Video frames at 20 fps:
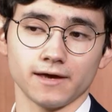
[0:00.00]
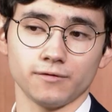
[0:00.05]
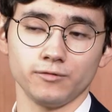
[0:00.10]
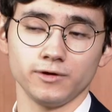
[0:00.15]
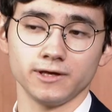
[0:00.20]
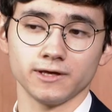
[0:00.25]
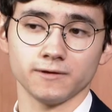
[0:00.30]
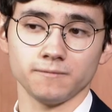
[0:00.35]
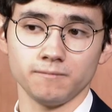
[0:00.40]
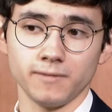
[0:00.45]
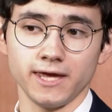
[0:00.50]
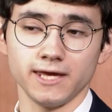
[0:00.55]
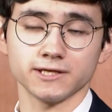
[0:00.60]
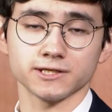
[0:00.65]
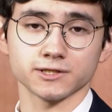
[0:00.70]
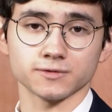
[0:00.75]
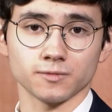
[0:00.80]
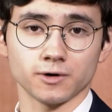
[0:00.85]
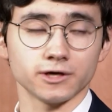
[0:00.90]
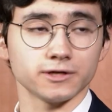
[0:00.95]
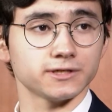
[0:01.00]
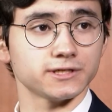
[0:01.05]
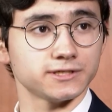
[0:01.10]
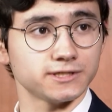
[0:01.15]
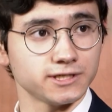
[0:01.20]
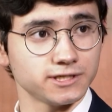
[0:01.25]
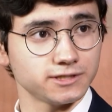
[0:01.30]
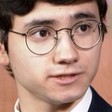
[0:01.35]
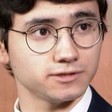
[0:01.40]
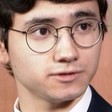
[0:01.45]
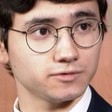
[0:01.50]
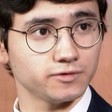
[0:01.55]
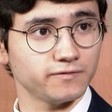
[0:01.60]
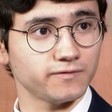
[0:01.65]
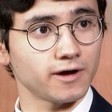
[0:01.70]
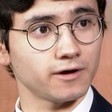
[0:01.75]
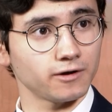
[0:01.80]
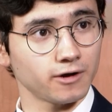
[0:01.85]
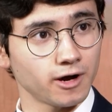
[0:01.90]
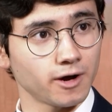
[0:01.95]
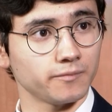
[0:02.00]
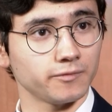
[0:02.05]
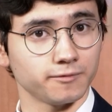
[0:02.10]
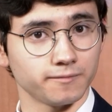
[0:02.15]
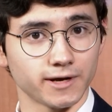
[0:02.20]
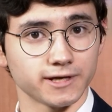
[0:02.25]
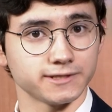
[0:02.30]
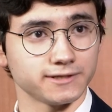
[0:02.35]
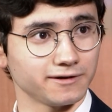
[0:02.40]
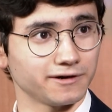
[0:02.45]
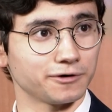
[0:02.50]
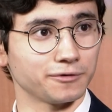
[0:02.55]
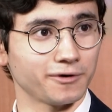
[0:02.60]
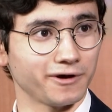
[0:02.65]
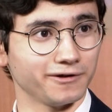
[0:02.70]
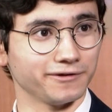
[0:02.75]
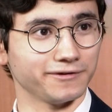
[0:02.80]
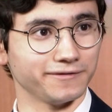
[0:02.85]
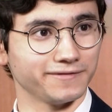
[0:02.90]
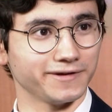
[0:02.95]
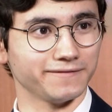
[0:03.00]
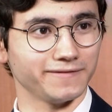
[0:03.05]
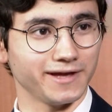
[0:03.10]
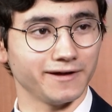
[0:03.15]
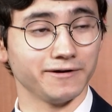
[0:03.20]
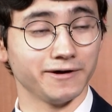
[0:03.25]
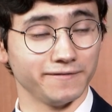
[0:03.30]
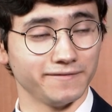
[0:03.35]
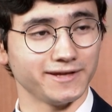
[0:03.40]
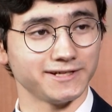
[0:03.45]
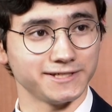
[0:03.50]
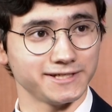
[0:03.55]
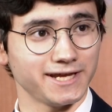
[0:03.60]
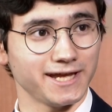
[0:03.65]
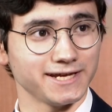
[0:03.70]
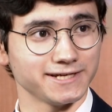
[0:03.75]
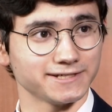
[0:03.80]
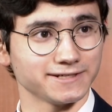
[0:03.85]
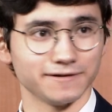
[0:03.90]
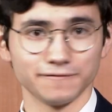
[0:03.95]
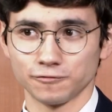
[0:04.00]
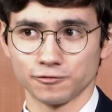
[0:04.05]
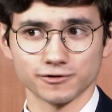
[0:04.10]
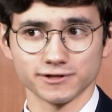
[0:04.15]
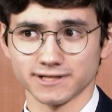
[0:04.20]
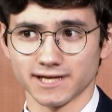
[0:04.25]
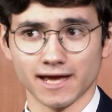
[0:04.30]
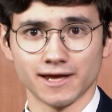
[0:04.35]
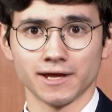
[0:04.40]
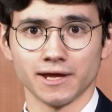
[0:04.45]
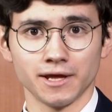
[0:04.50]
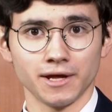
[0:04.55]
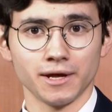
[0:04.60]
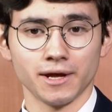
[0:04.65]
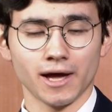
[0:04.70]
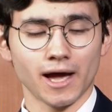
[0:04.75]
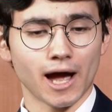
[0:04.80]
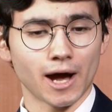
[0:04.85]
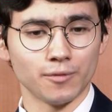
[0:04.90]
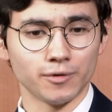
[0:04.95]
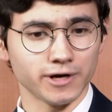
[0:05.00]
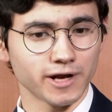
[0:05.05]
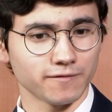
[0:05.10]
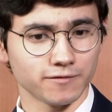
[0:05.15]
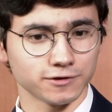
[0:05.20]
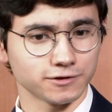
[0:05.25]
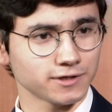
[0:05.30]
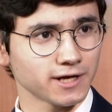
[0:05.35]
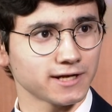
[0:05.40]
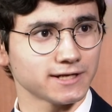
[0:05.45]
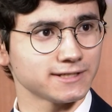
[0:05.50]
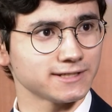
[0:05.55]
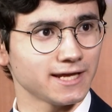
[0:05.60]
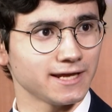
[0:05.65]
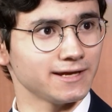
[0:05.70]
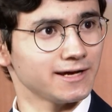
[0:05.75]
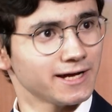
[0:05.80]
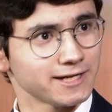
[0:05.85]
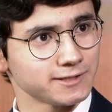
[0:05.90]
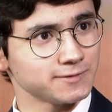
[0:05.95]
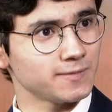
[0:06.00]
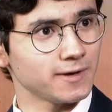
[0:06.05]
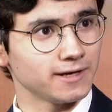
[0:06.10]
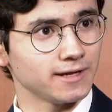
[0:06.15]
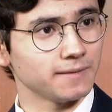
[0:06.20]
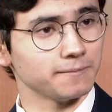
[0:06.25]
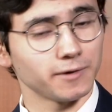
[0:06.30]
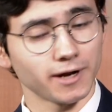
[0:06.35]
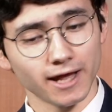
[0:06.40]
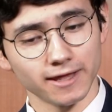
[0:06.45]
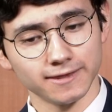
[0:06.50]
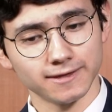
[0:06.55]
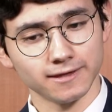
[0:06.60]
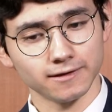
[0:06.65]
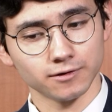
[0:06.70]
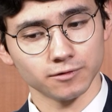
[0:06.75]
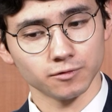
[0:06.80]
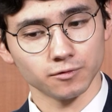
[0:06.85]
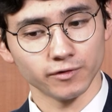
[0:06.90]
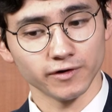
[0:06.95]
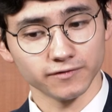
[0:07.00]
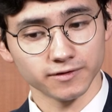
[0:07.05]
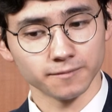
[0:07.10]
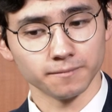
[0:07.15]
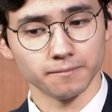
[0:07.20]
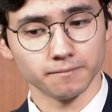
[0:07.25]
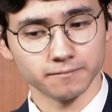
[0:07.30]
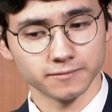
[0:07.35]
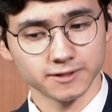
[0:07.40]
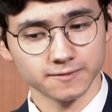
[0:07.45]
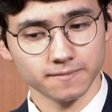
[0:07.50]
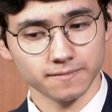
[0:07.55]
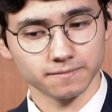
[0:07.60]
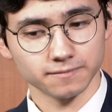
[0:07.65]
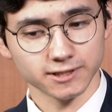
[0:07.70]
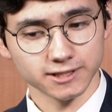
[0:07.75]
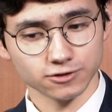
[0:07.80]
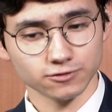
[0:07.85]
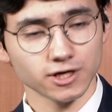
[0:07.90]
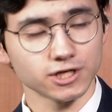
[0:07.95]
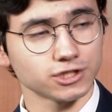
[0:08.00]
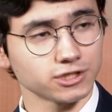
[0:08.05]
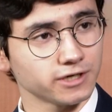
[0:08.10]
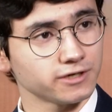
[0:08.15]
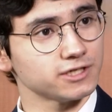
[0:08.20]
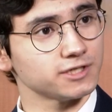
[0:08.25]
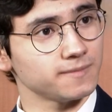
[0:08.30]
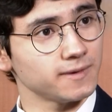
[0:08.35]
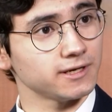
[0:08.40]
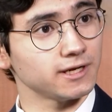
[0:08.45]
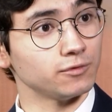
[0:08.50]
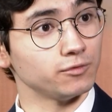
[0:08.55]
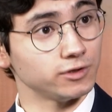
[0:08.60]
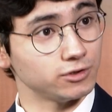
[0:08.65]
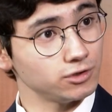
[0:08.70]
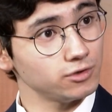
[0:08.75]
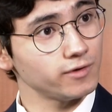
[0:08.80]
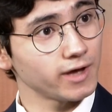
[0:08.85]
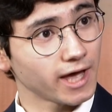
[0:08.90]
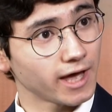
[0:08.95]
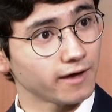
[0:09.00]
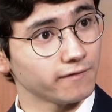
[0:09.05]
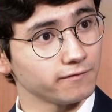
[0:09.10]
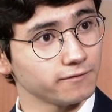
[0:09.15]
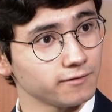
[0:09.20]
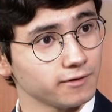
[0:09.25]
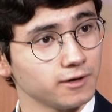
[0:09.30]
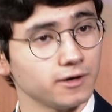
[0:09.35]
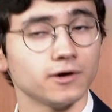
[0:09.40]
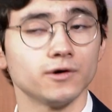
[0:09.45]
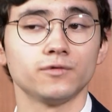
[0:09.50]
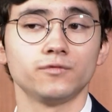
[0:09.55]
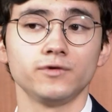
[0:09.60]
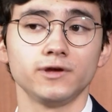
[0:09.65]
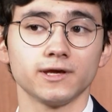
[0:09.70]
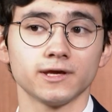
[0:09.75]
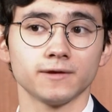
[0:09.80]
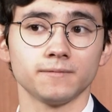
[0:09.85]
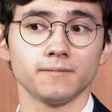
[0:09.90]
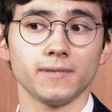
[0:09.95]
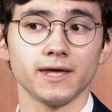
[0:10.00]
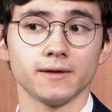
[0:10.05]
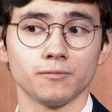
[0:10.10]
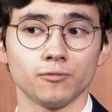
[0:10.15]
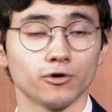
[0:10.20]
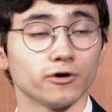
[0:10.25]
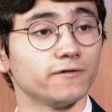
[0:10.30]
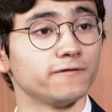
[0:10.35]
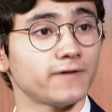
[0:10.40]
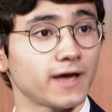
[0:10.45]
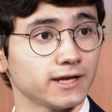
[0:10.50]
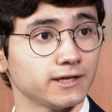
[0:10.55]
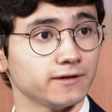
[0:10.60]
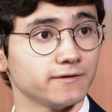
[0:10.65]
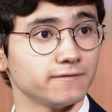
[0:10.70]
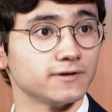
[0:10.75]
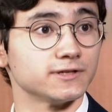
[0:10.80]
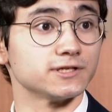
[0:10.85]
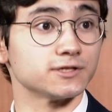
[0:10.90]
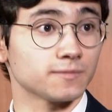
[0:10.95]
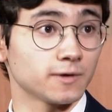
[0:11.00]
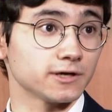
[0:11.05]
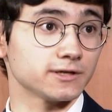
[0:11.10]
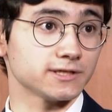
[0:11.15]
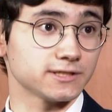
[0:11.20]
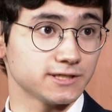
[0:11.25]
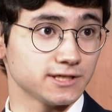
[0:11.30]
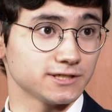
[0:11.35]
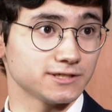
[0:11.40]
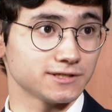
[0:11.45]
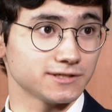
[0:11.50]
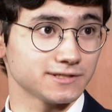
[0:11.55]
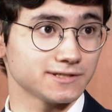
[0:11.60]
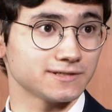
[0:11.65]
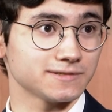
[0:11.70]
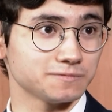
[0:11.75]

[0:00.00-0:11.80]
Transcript: we can make smart decisions without compromising our quality of education. Of course, I would never try to say cut spending, but I think with the discretionary spending we do have, we can make more effective and smart decisions.